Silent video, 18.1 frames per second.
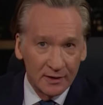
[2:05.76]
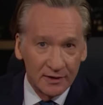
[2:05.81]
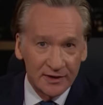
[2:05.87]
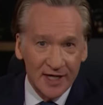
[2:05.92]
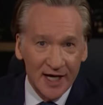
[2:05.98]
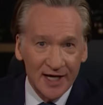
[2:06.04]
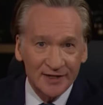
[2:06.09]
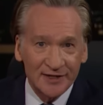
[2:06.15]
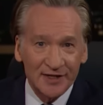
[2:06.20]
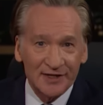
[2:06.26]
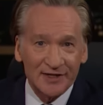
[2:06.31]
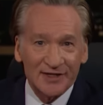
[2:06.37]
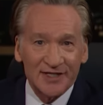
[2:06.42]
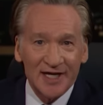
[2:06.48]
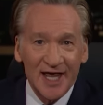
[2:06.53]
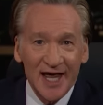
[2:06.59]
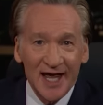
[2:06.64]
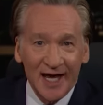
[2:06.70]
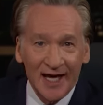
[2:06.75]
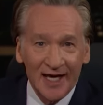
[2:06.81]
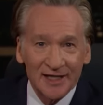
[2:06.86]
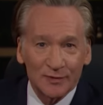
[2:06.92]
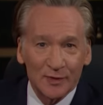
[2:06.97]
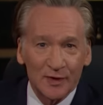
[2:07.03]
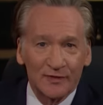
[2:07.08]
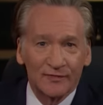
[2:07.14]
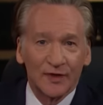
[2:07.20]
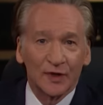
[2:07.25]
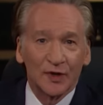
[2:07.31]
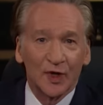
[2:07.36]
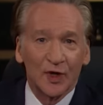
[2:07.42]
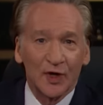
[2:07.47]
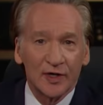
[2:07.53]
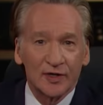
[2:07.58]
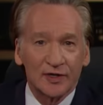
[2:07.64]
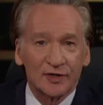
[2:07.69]
Texas Tech has one of the
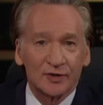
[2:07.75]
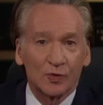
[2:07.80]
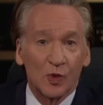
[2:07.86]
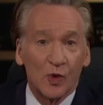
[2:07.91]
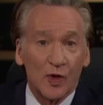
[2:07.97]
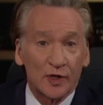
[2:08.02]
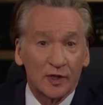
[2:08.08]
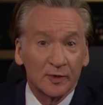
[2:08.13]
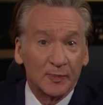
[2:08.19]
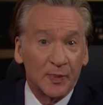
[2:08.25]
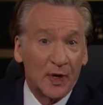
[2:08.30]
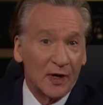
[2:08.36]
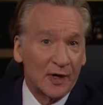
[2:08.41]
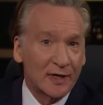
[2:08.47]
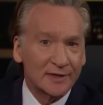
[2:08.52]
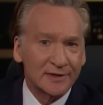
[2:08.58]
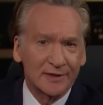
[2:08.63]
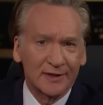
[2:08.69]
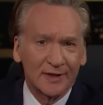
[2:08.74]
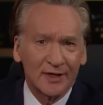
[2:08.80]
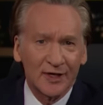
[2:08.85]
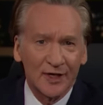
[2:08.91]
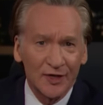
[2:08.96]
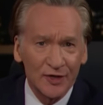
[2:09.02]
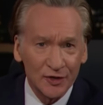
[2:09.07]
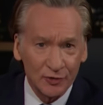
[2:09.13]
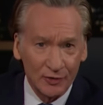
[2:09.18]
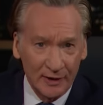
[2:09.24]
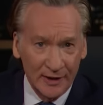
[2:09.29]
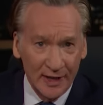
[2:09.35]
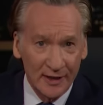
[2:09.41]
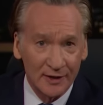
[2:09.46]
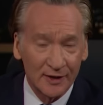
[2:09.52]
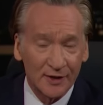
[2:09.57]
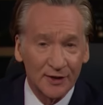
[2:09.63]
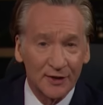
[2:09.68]
largest water parks in the country
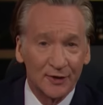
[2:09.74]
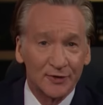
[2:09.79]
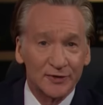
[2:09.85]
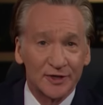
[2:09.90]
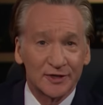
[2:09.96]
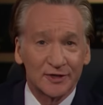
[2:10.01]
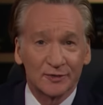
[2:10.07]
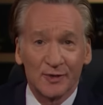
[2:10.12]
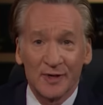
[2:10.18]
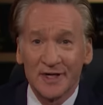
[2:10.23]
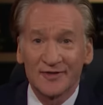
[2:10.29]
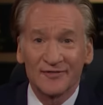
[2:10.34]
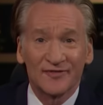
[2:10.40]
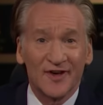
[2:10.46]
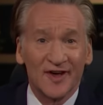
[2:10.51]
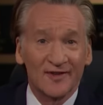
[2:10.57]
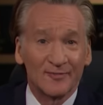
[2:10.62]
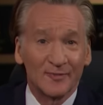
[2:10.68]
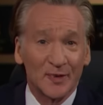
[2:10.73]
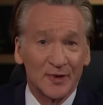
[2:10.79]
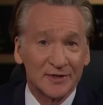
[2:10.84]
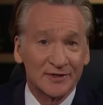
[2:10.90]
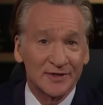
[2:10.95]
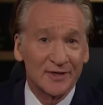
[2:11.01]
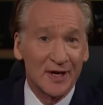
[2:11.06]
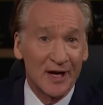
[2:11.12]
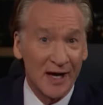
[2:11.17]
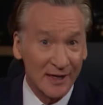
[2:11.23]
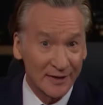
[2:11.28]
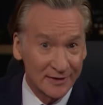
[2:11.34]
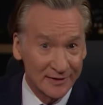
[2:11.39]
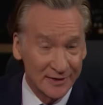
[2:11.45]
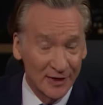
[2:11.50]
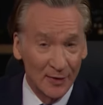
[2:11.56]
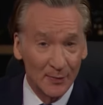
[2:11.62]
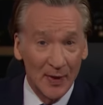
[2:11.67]
that includes a 25 person
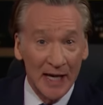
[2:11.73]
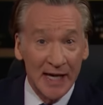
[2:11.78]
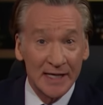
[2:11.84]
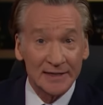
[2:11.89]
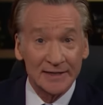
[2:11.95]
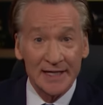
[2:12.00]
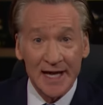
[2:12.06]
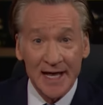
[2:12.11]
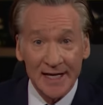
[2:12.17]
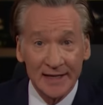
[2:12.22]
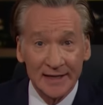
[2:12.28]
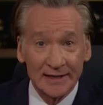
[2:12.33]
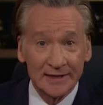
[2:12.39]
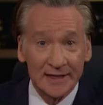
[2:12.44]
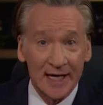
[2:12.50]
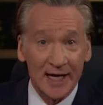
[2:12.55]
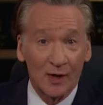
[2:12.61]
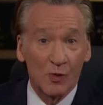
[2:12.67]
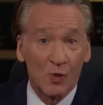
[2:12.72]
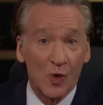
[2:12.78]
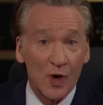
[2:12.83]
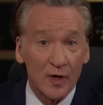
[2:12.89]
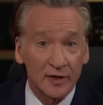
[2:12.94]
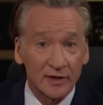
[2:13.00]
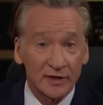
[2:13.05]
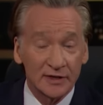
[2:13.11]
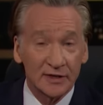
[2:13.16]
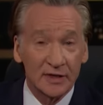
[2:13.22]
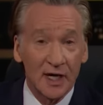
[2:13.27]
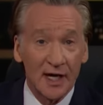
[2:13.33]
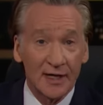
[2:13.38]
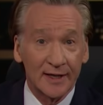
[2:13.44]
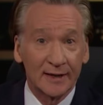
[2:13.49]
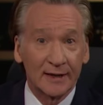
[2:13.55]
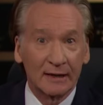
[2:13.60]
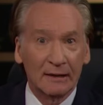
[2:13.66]
hot tub, tanning deck, water
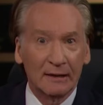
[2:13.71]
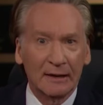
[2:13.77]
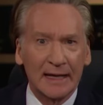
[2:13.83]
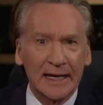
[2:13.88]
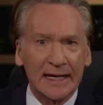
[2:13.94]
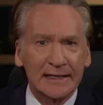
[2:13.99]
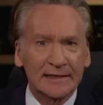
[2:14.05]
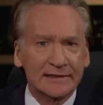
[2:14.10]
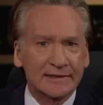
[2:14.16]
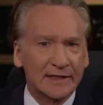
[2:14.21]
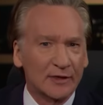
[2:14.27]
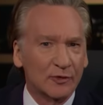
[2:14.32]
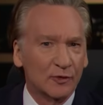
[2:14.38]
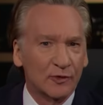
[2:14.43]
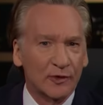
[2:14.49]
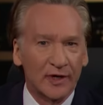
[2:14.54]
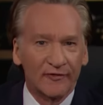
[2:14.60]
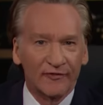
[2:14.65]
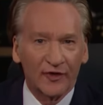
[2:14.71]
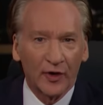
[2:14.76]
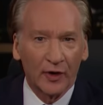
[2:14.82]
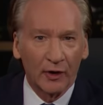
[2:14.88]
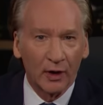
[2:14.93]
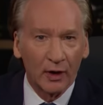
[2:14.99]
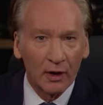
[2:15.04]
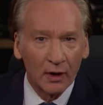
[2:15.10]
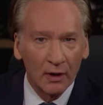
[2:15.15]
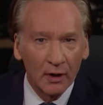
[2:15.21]
slide, and a lazy river.